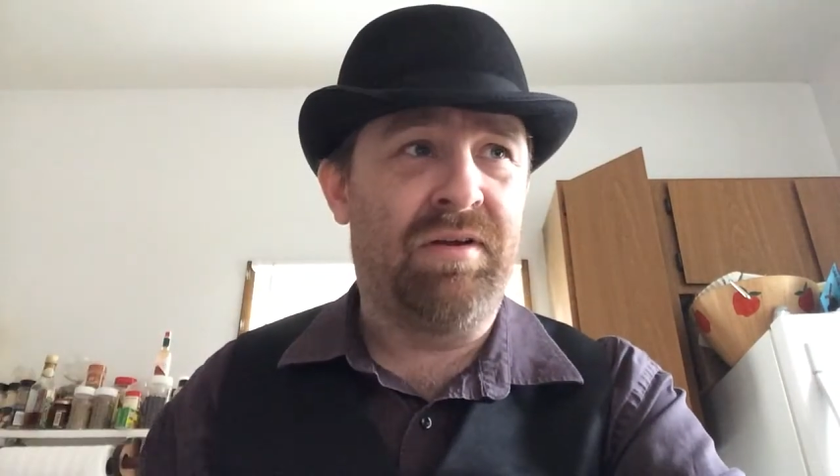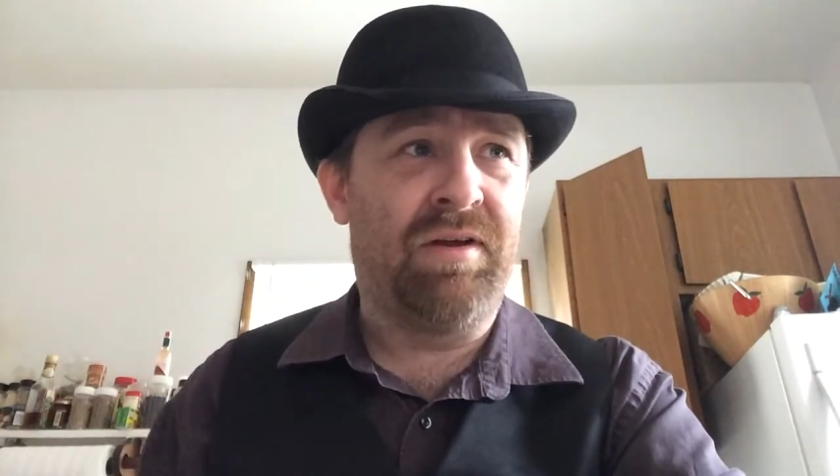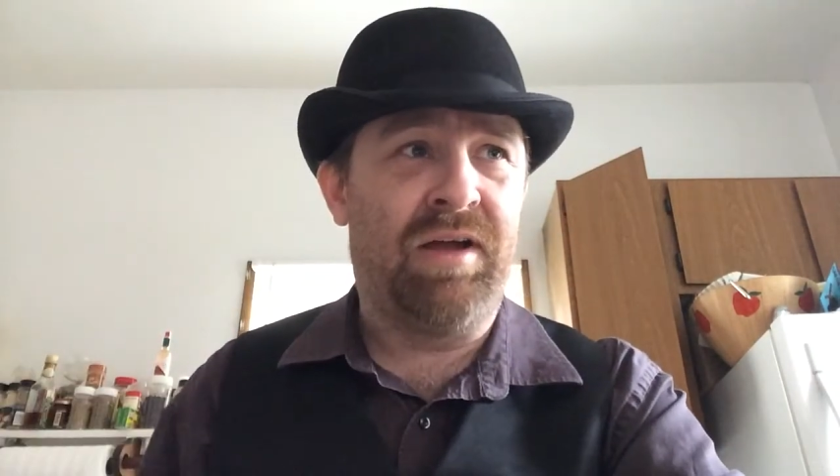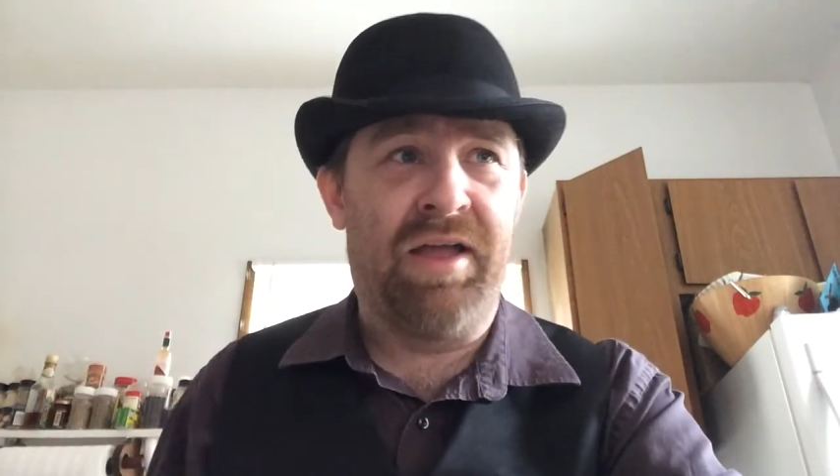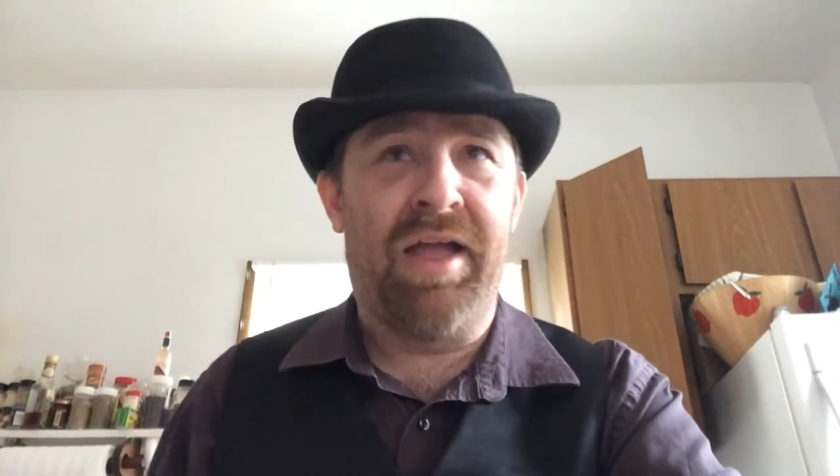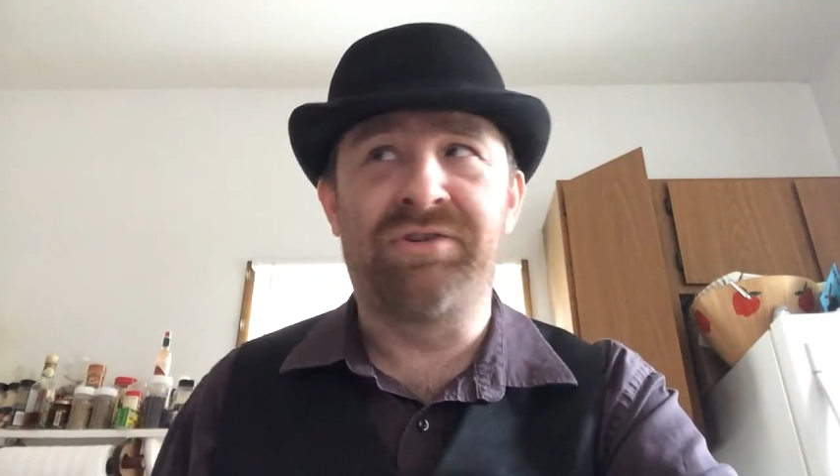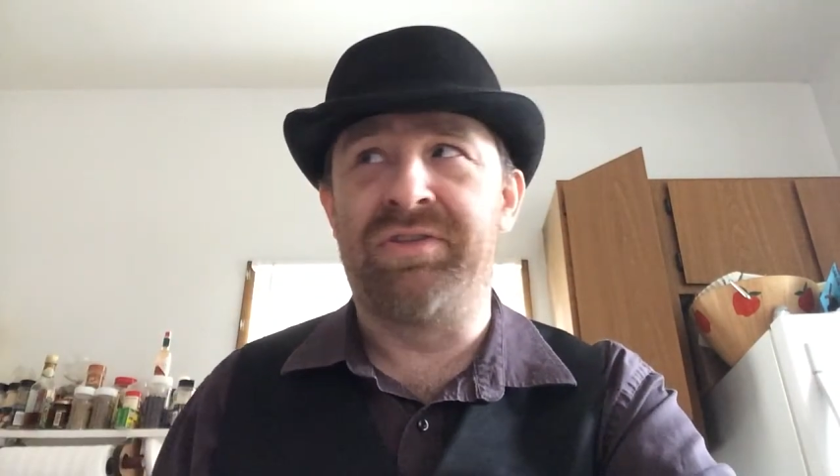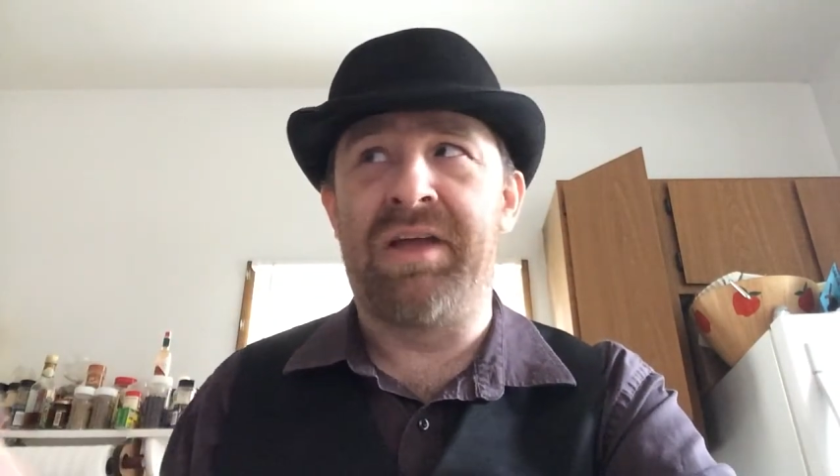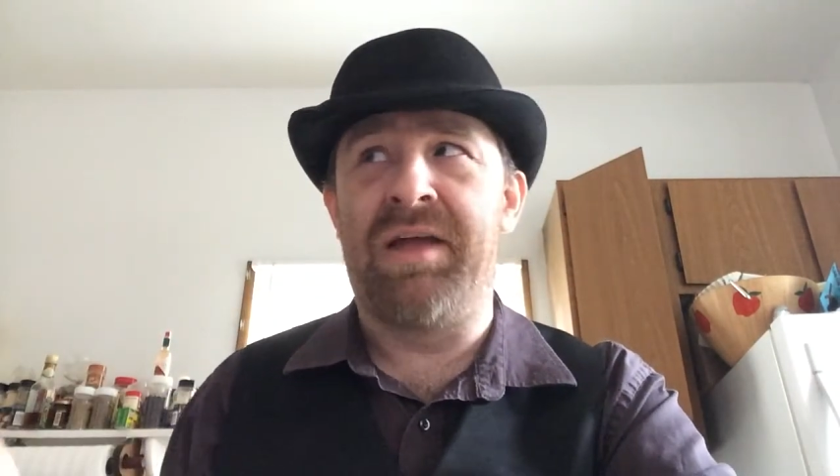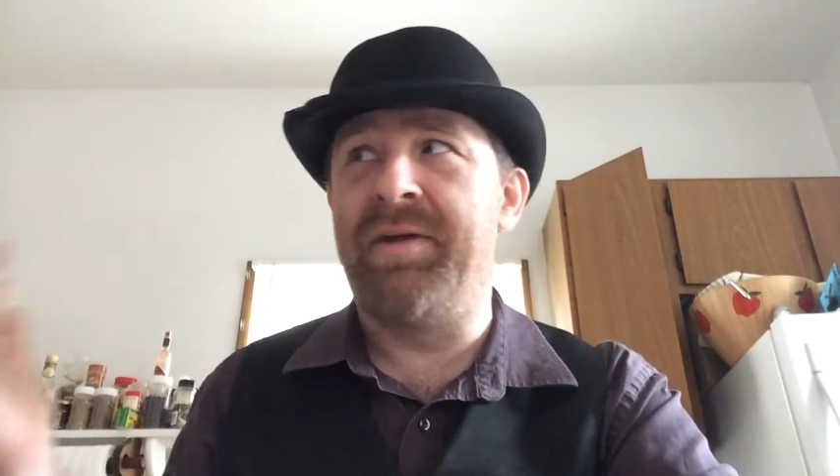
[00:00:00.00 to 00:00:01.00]
I actually
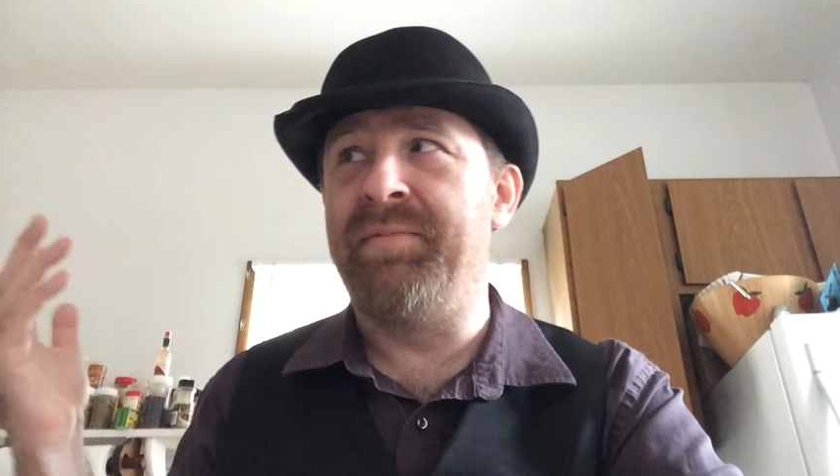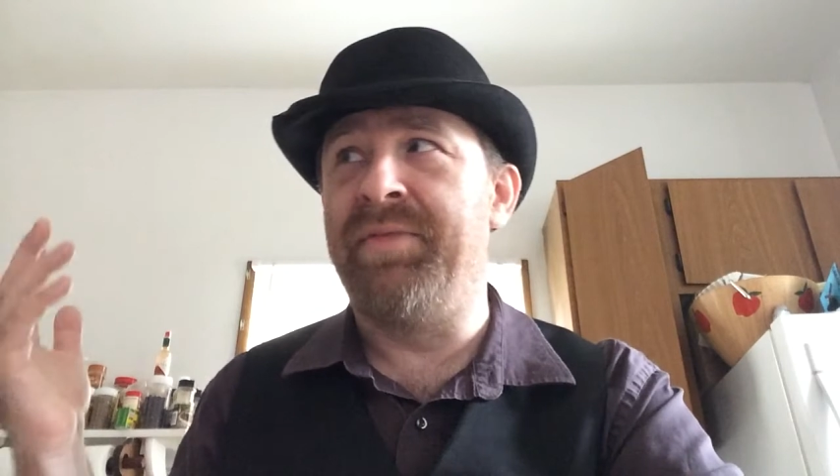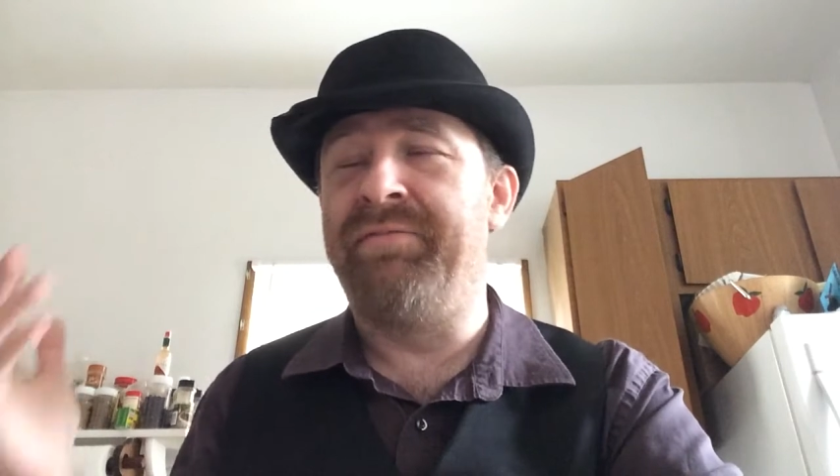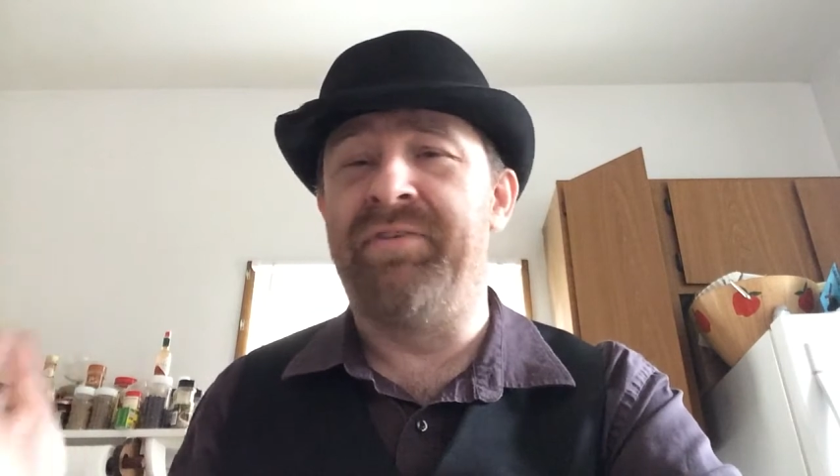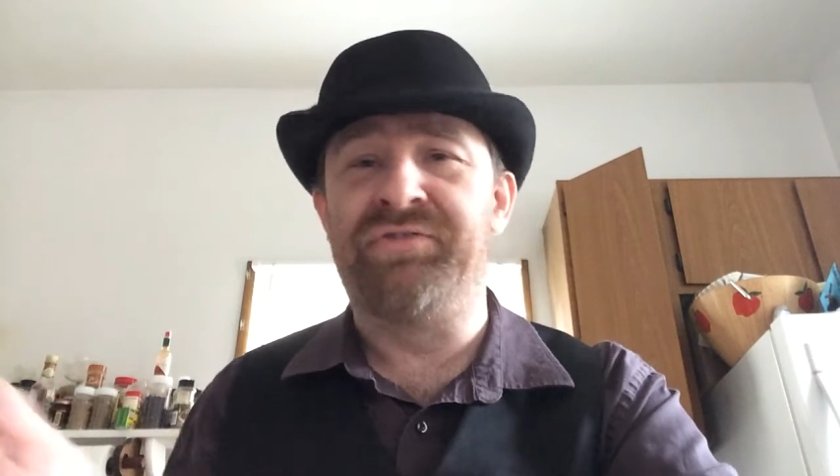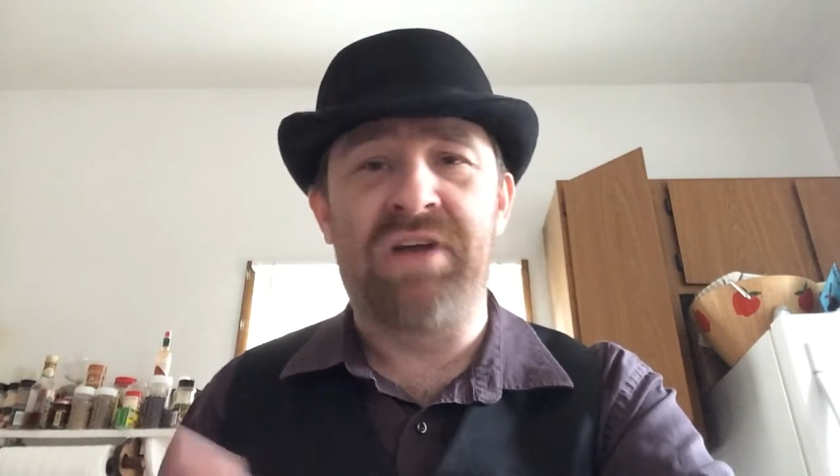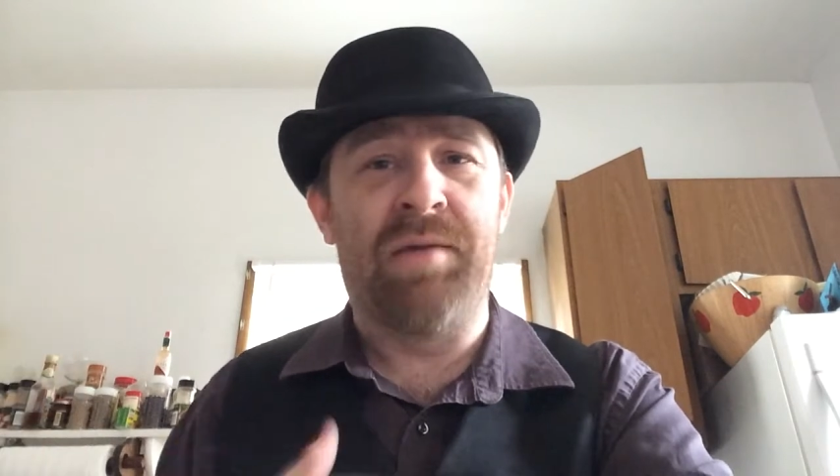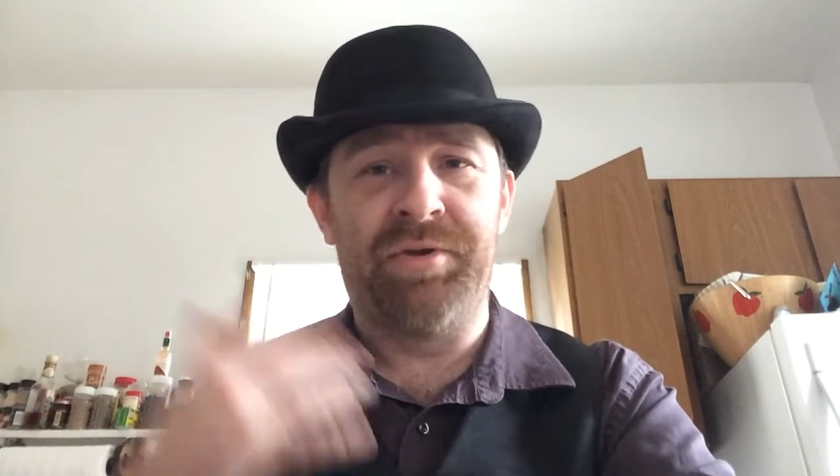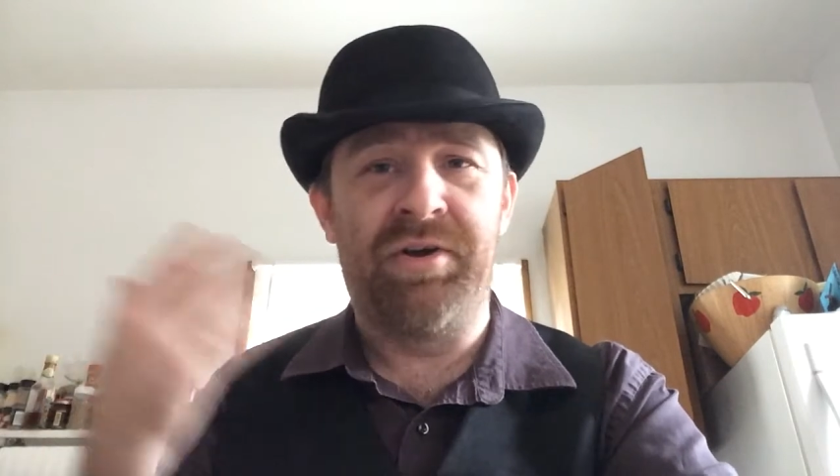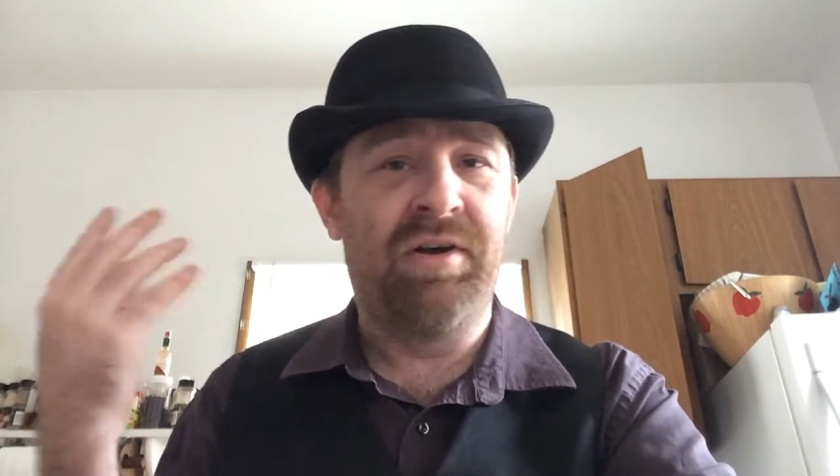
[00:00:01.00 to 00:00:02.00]
think I might have been the first
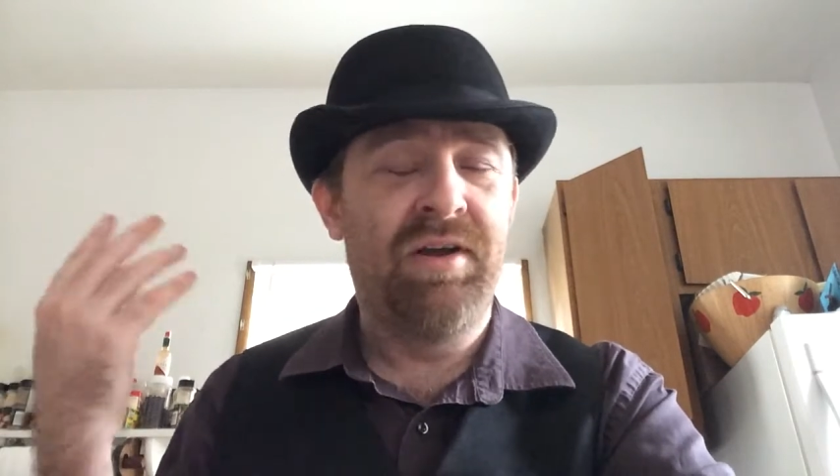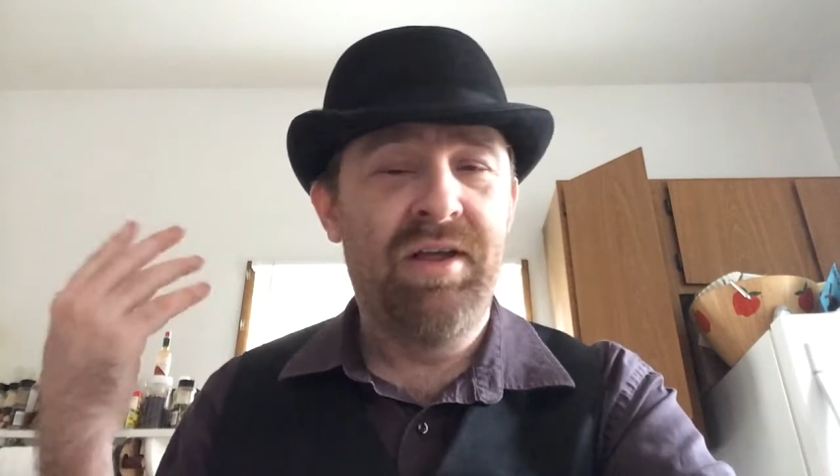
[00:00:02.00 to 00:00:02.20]
commenter.